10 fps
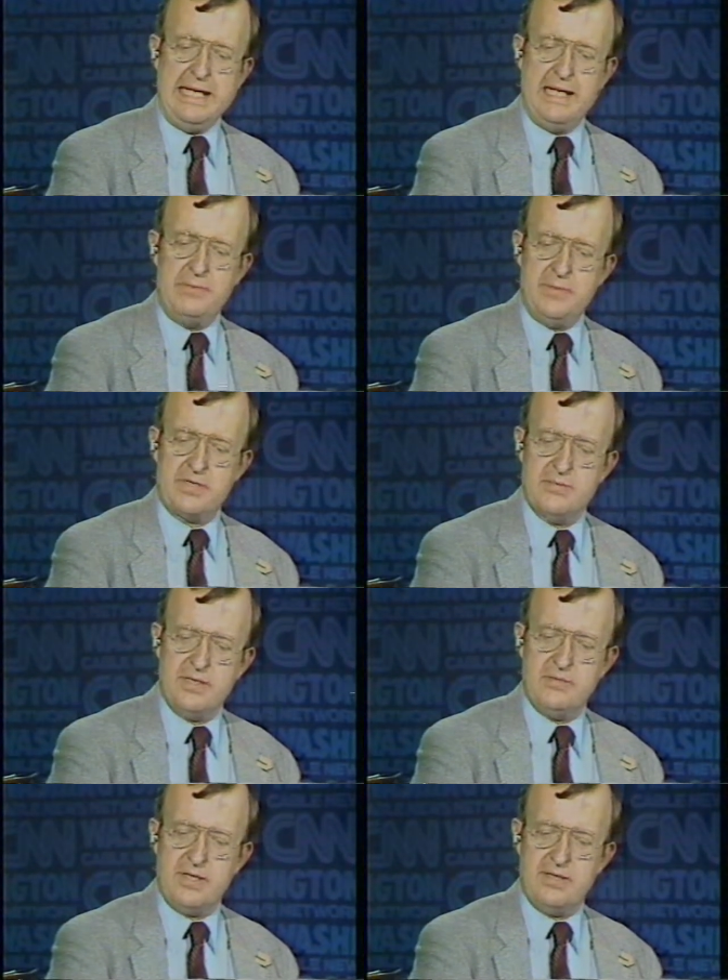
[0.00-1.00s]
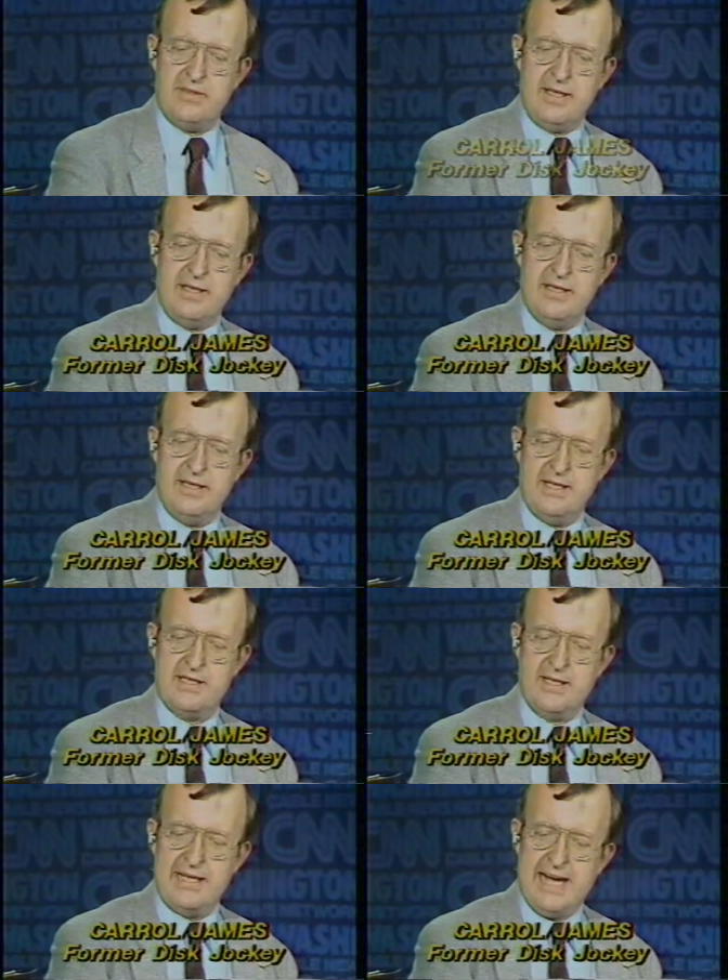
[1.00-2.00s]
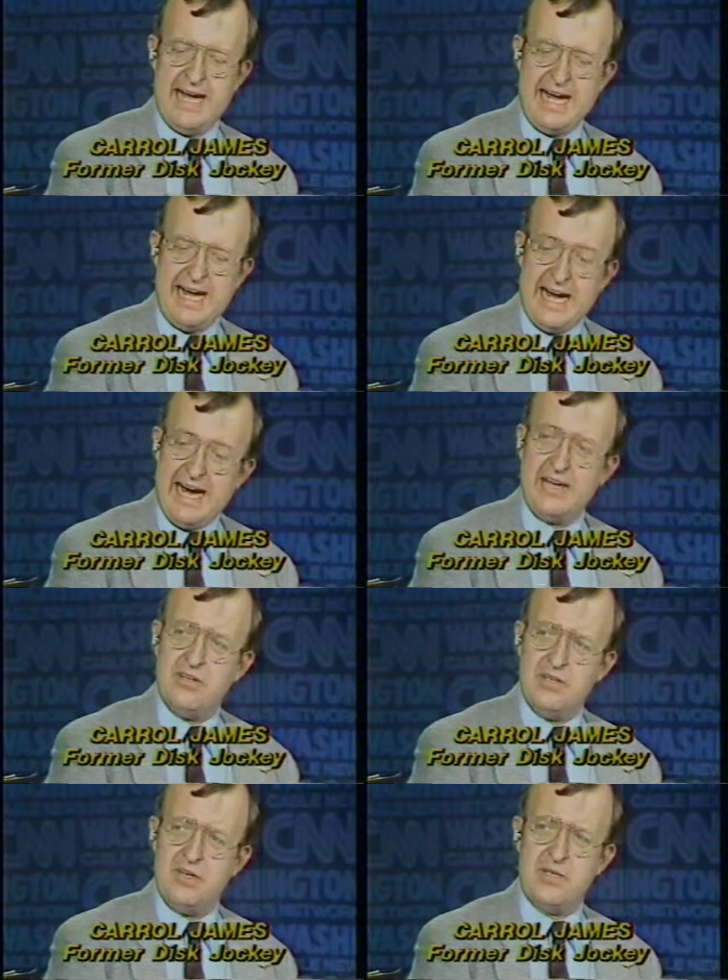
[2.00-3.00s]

And people said, Well, what do you think? And I said, I don't know.